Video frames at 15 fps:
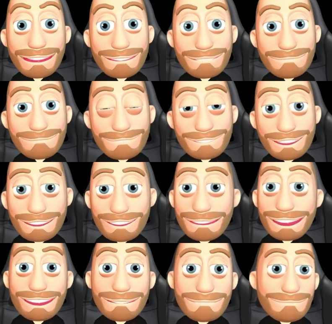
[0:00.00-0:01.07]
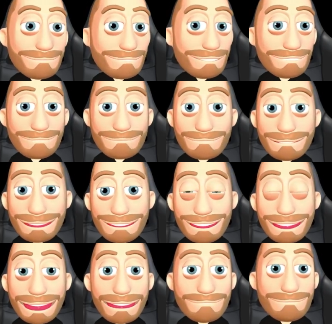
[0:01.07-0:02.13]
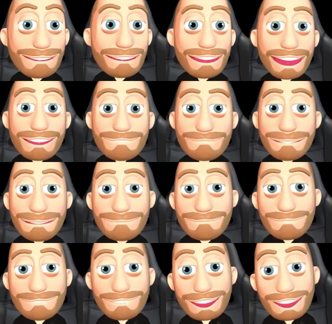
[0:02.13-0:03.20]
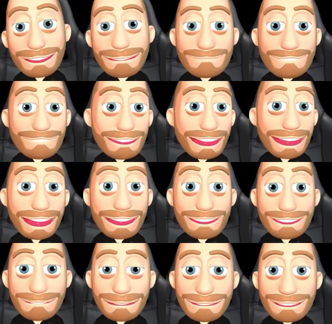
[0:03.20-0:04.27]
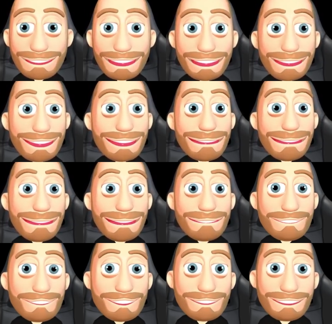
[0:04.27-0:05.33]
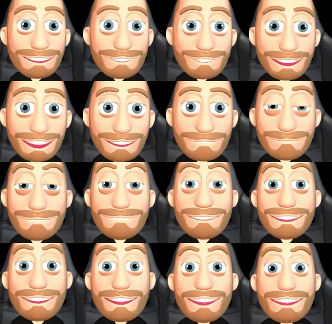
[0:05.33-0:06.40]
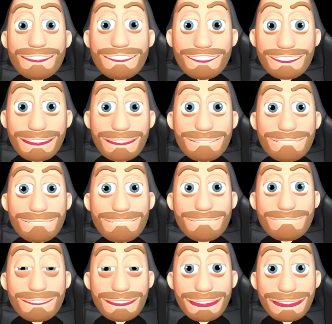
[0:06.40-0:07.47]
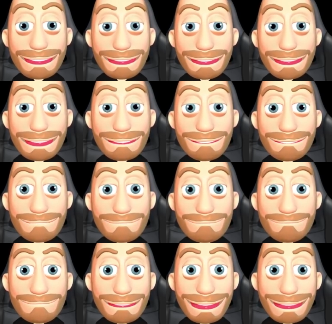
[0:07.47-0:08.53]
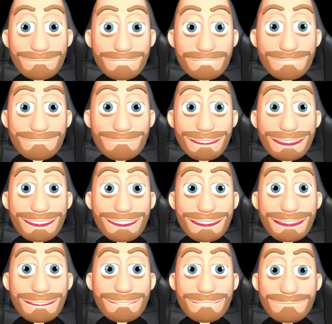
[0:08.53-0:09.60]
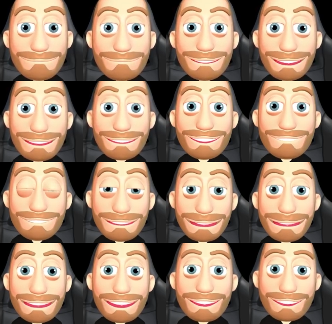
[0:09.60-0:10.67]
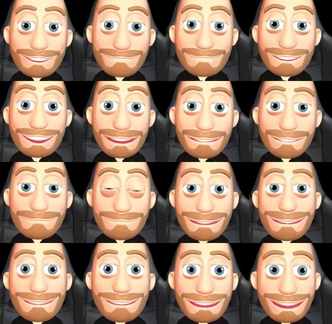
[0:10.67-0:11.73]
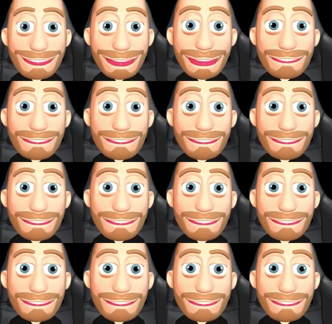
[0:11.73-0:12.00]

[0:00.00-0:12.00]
It's going to be random. It's not going to be based on amounts and who has more and everything like that. We're going to randomize the order so that everybody gets their value in their 10-minute slot.